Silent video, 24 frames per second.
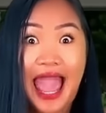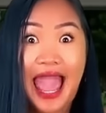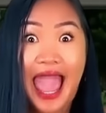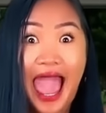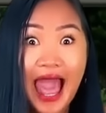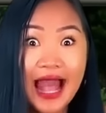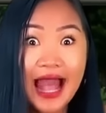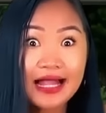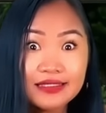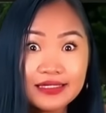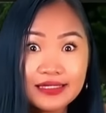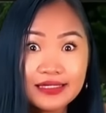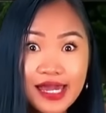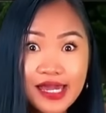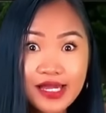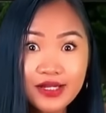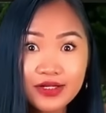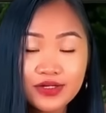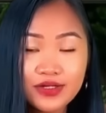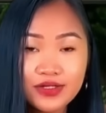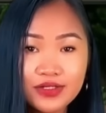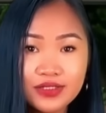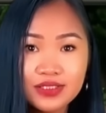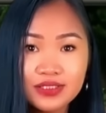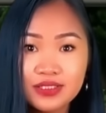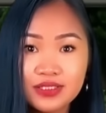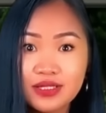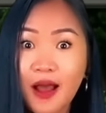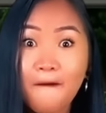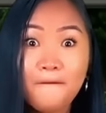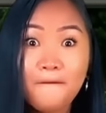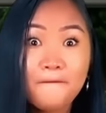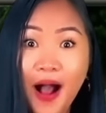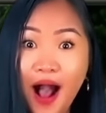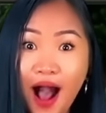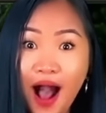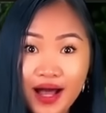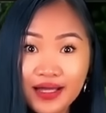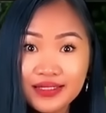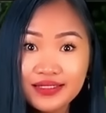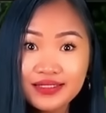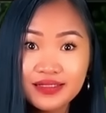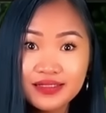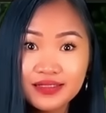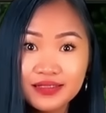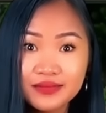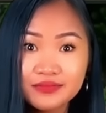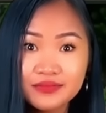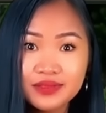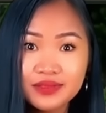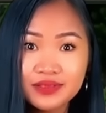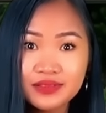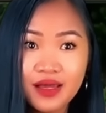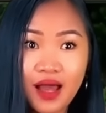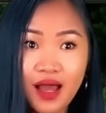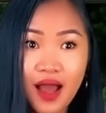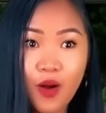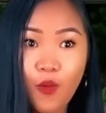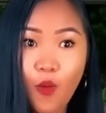alligators, possums,